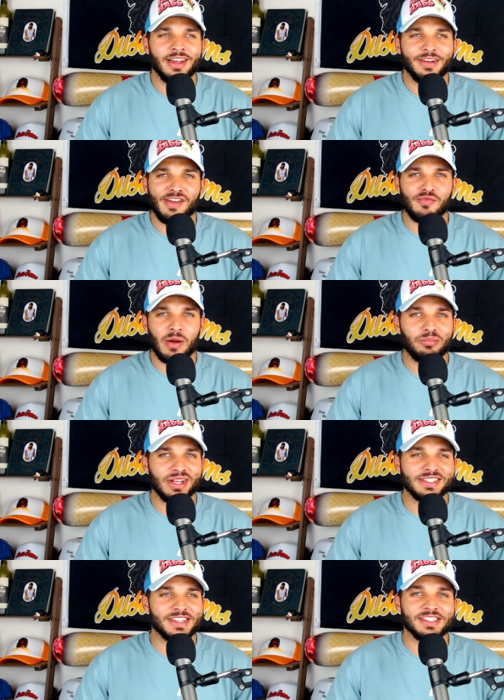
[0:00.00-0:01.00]
if my
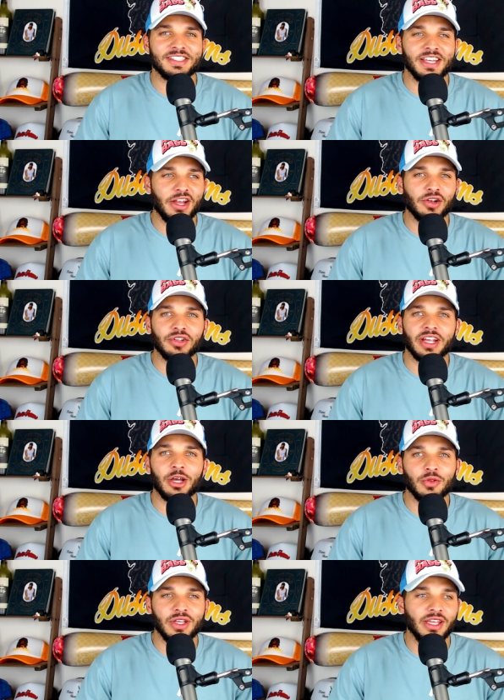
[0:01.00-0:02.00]
plants can sit here and look
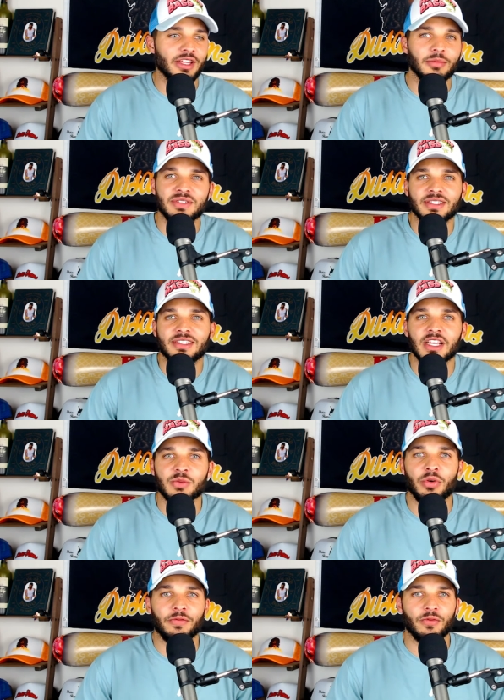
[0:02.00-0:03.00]
healthy, get up to
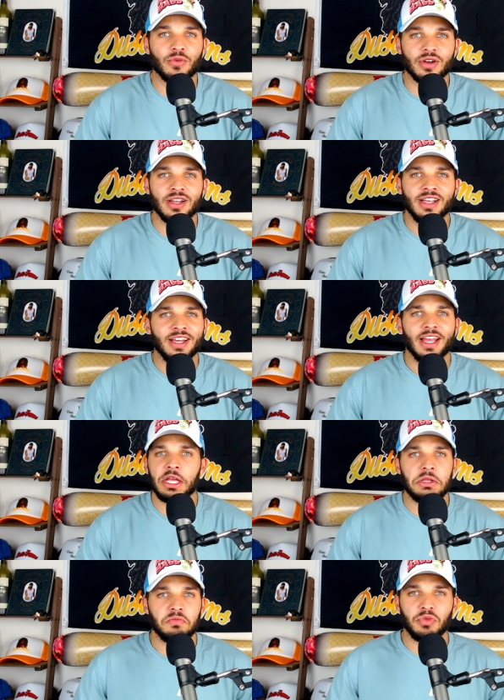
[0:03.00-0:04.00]
6.4
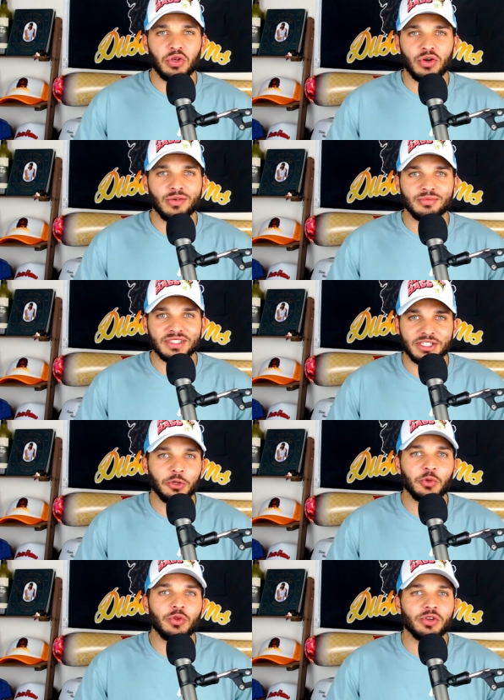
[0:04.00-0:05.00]
and, you know, still
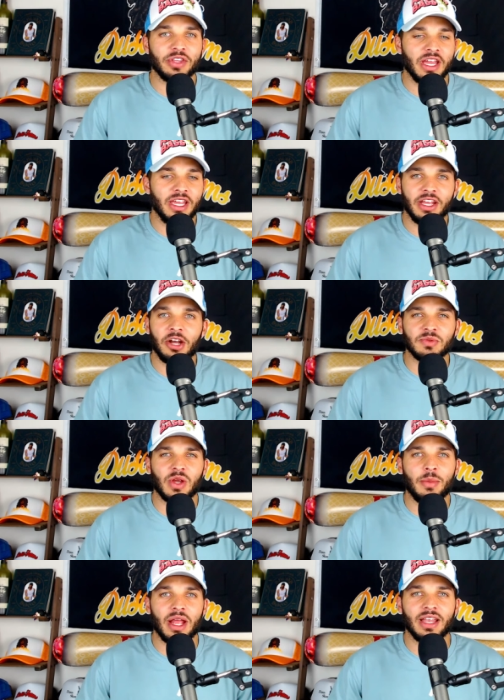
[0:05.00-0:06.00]
do their thing, it comes
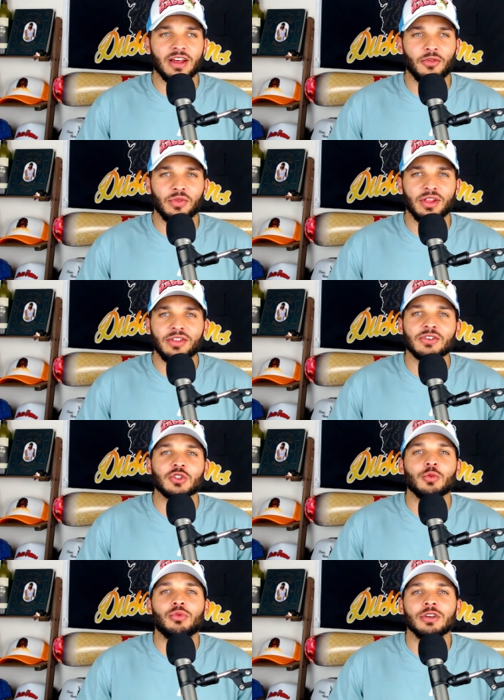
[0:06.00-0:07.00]
right back down, then there's
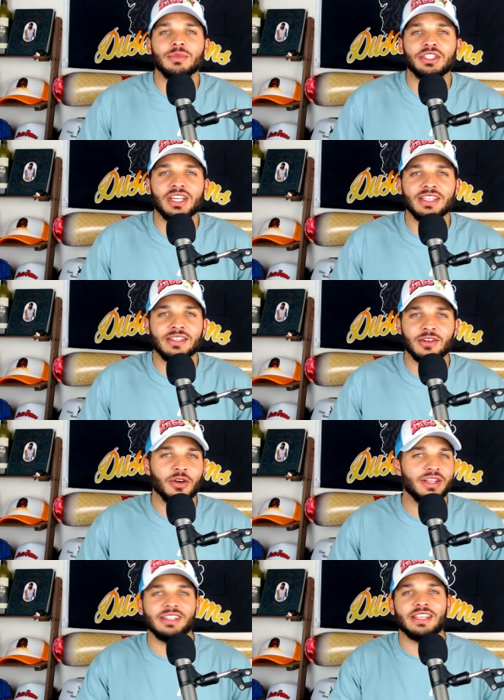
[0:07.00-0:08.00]
no point in me chasing it. All
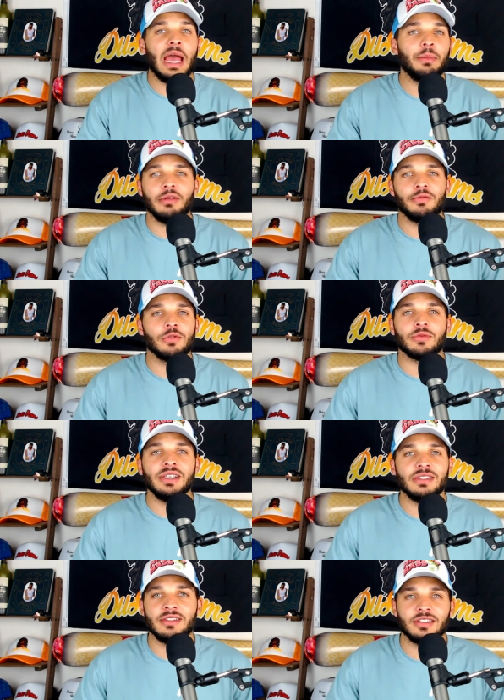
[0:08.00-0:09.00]
that is happening for a
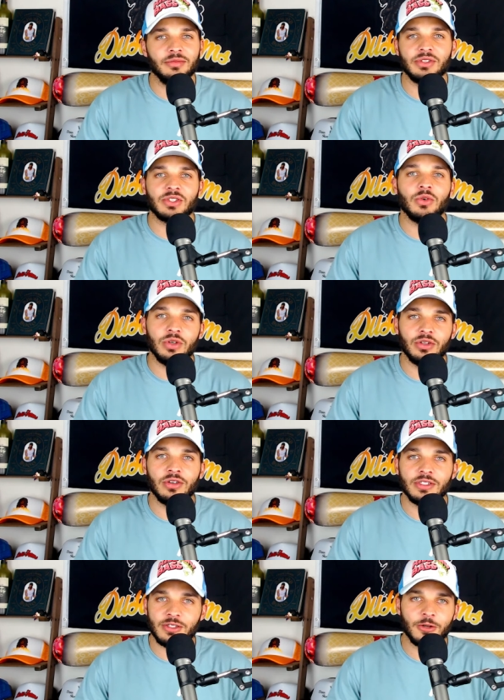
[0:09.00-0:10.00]
reason. Something's going
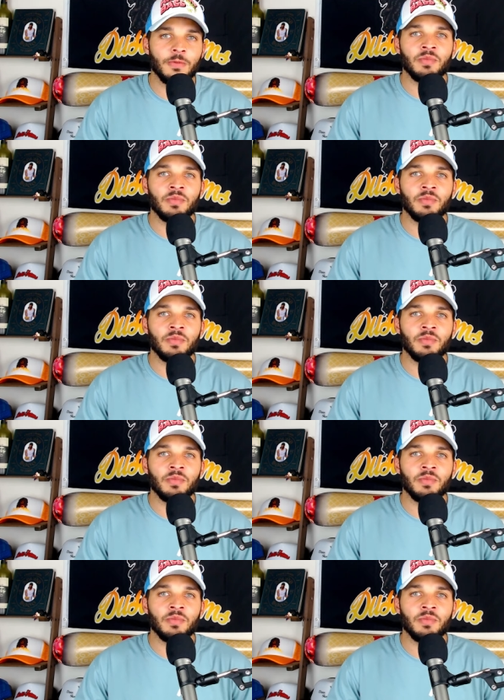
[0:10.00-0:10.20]
on. So